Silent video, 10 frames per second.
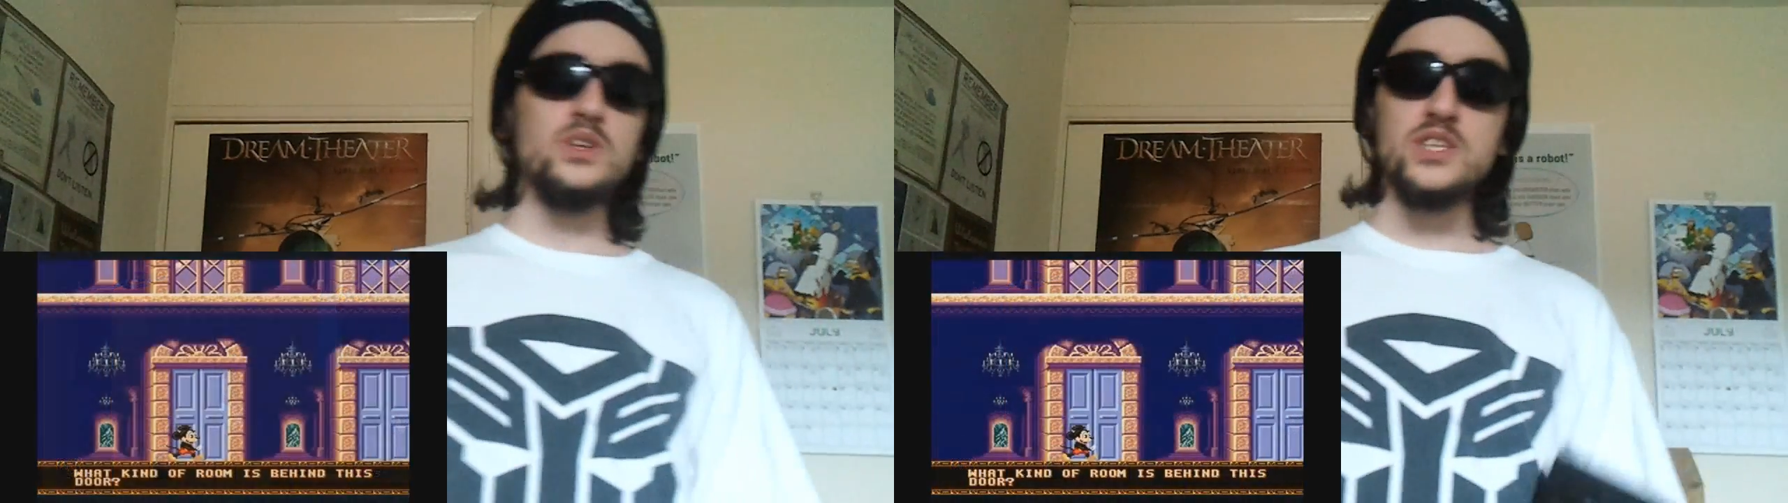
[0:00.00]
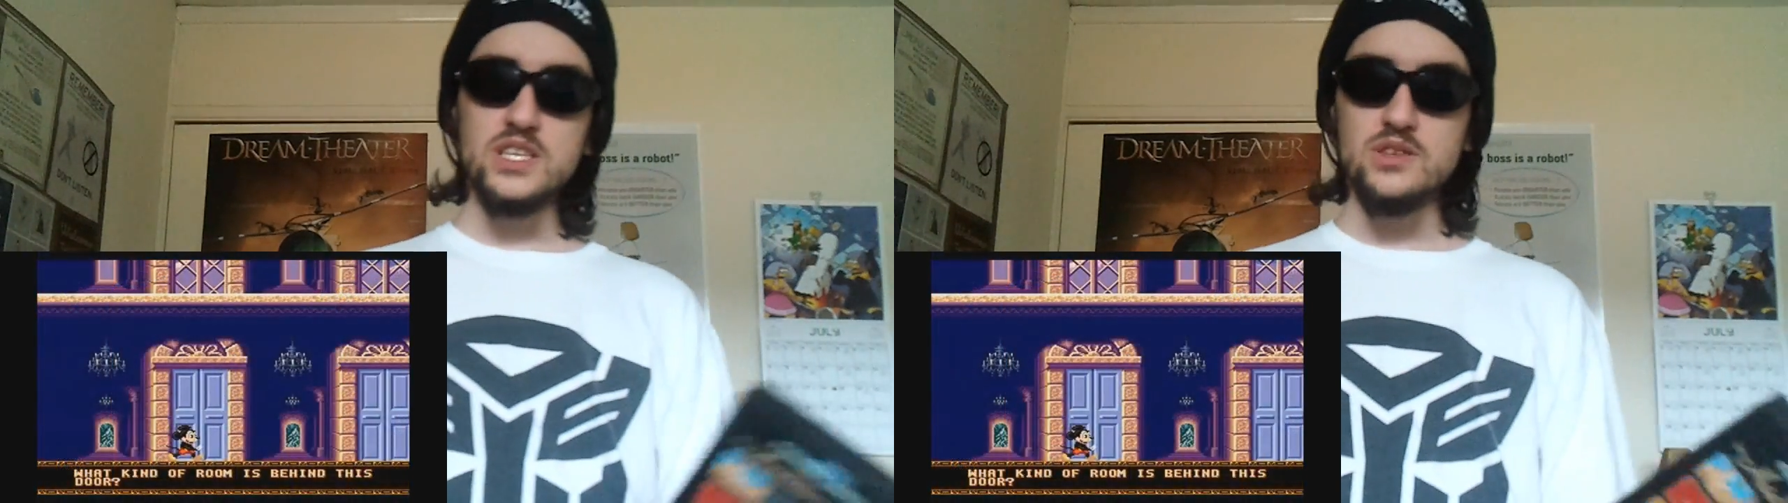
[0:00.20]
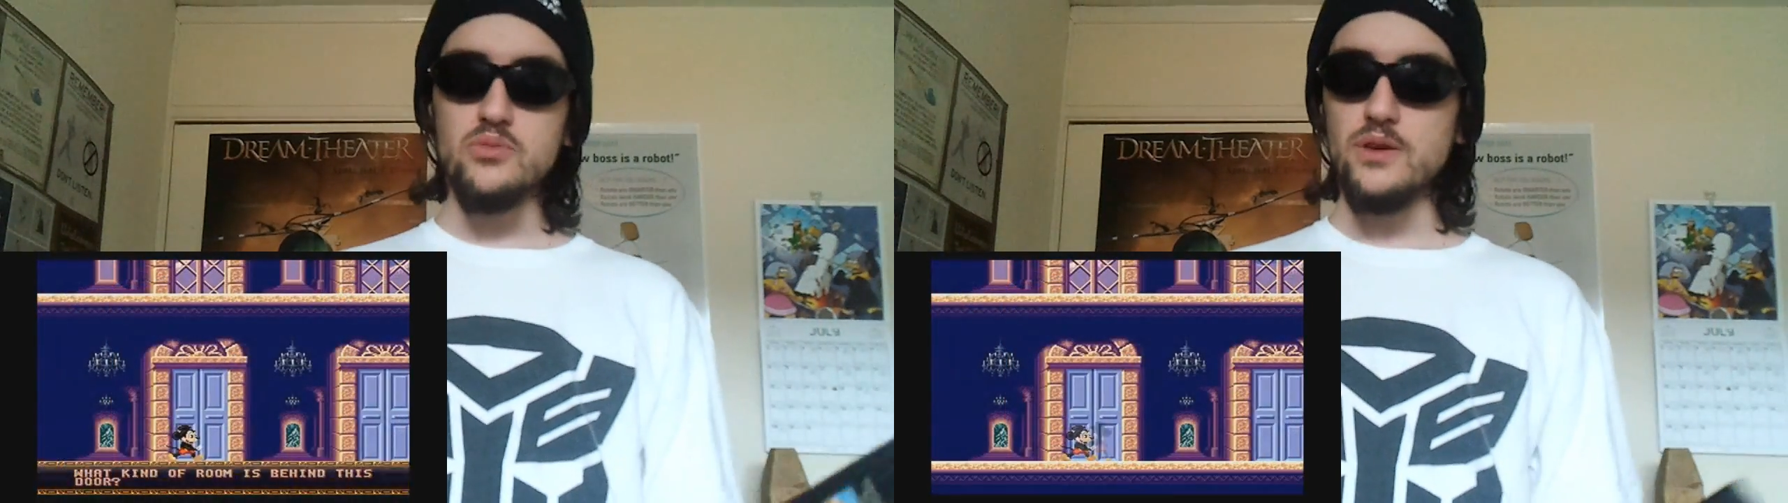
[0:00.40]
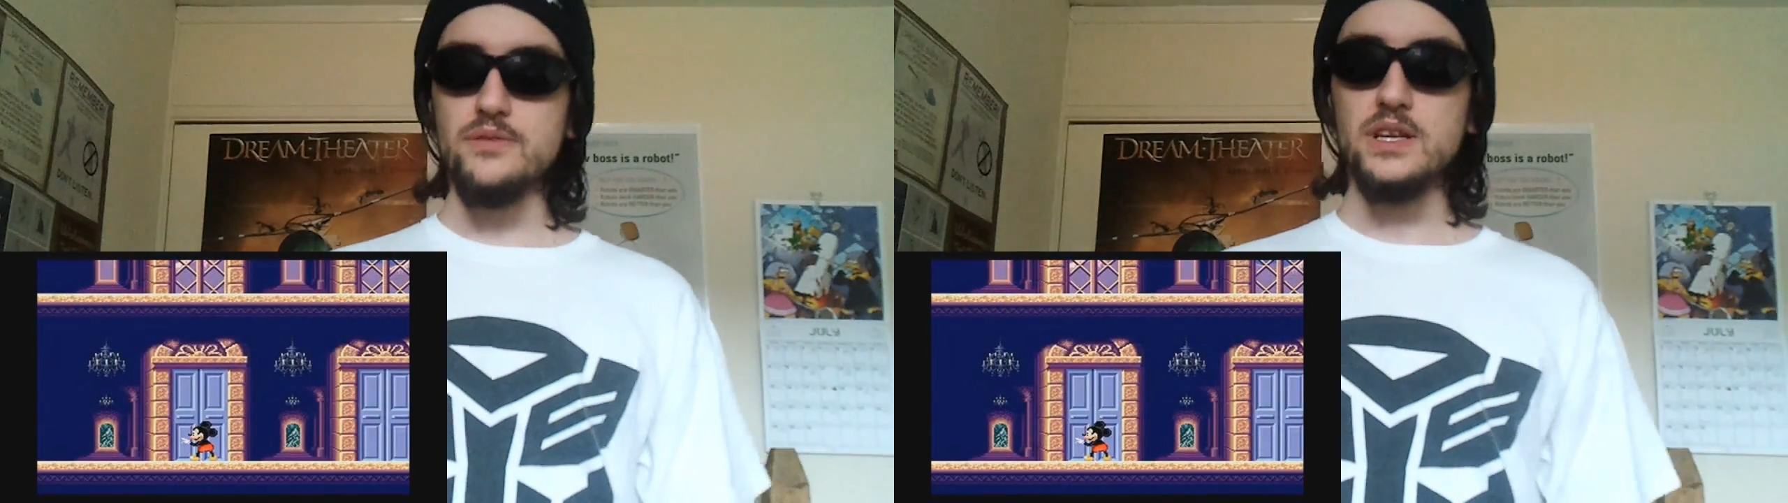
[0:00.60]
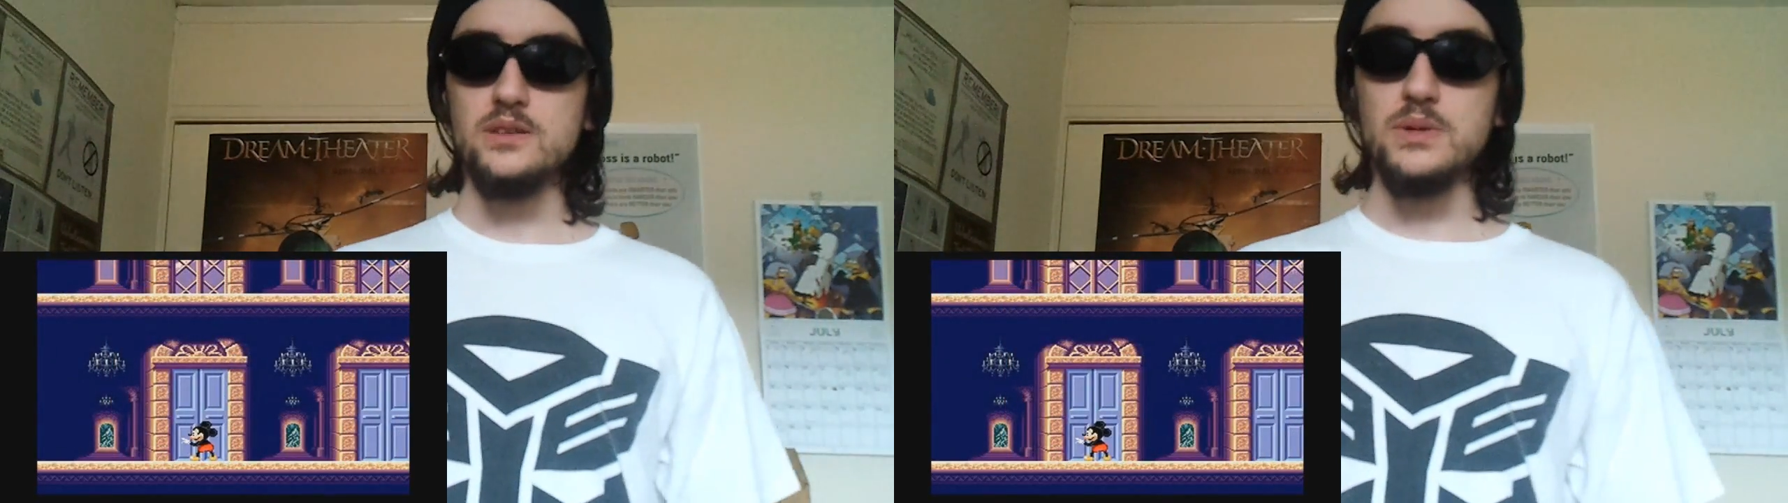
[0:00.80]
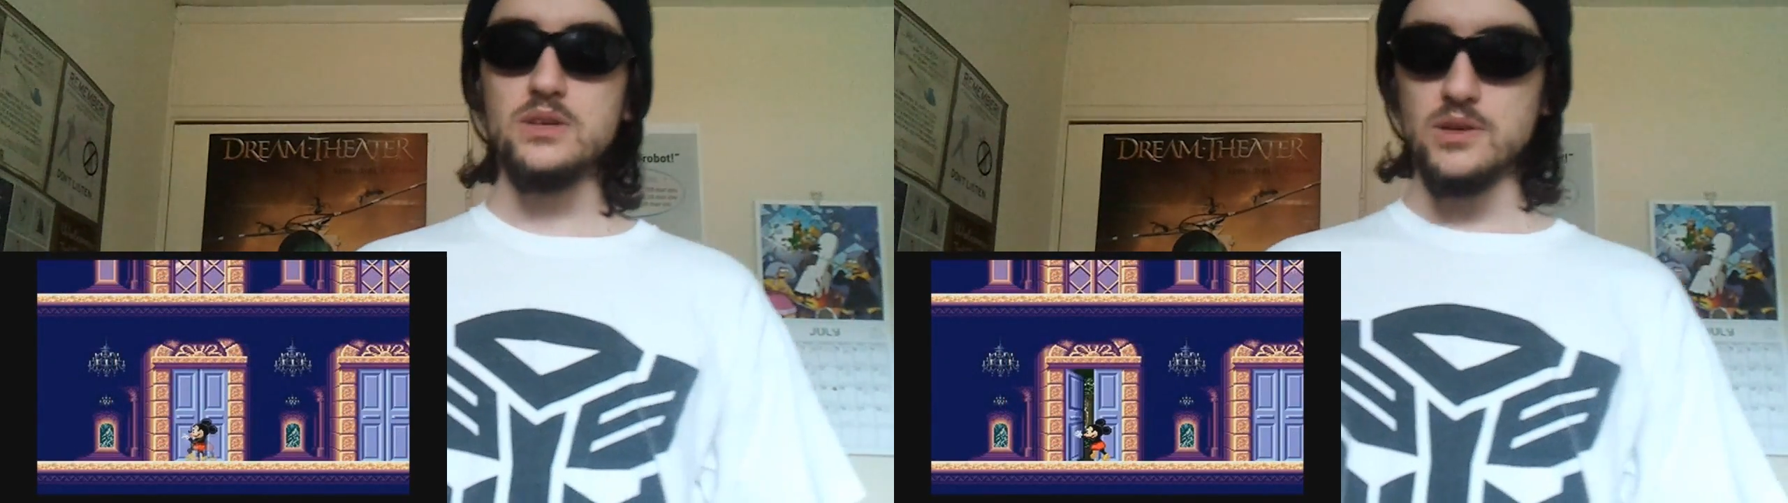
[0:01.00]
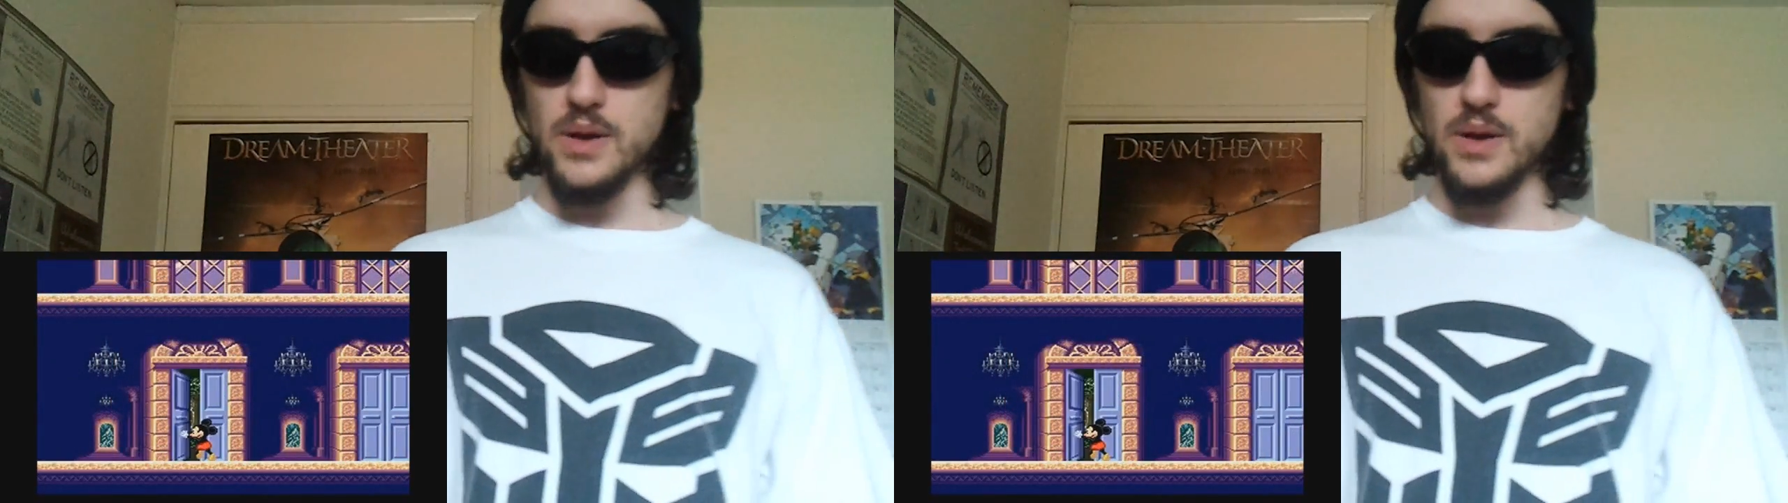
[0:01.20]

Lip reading: Which is a profit, because